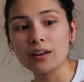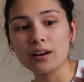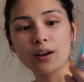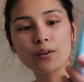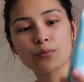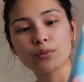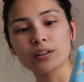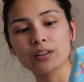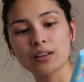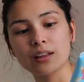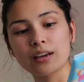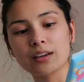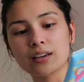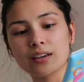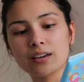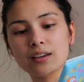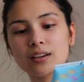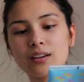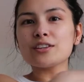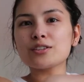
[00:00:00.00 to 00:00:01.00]
I really like
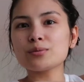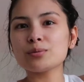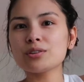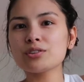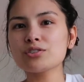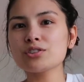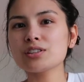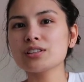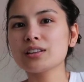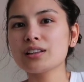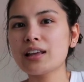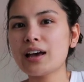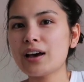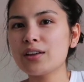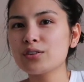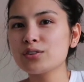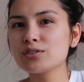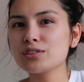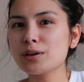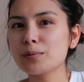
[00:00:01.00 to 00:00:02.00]
it. This one just
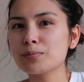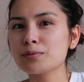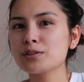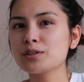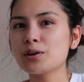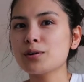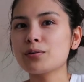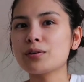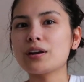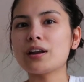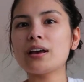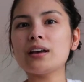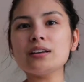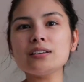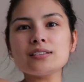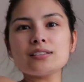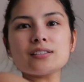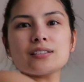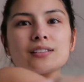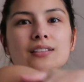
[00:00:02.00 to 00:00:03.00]
lathers up so
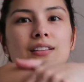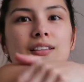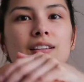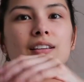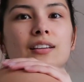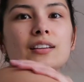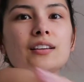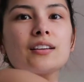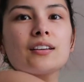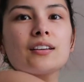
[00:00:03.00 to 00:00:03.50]
nicely.